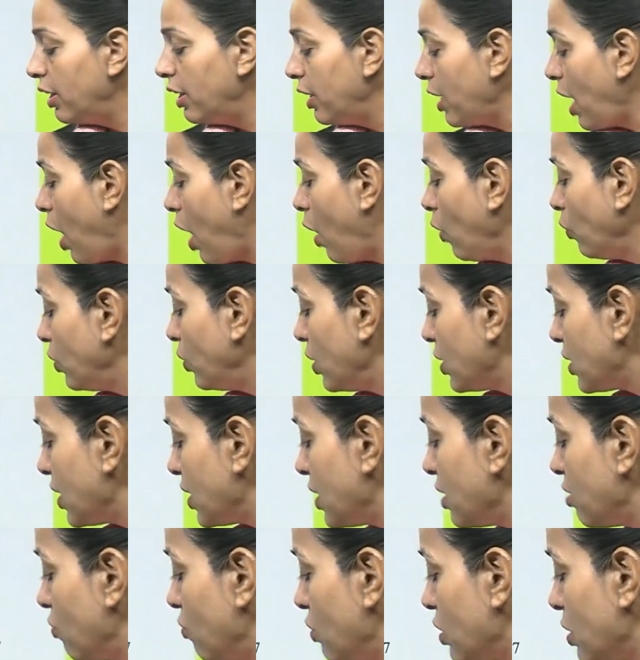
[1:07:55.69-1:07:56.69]
Now this
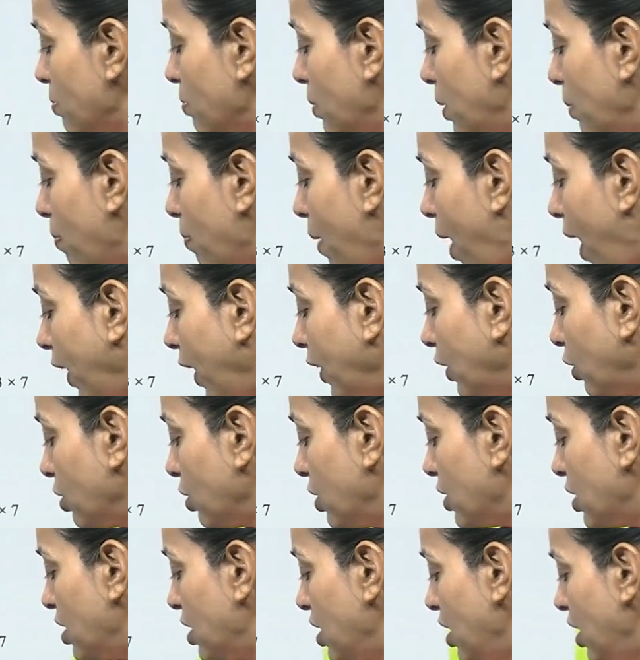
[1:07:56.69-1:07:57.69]
is divisible by
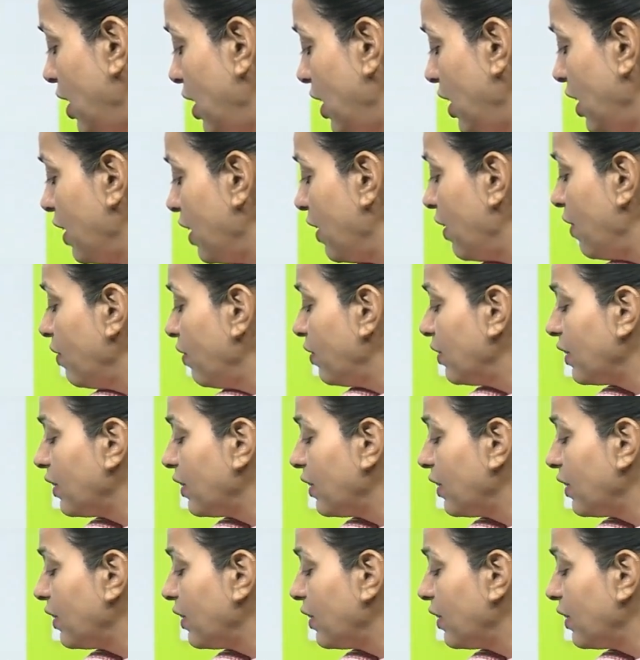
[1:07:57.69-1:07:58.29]
13.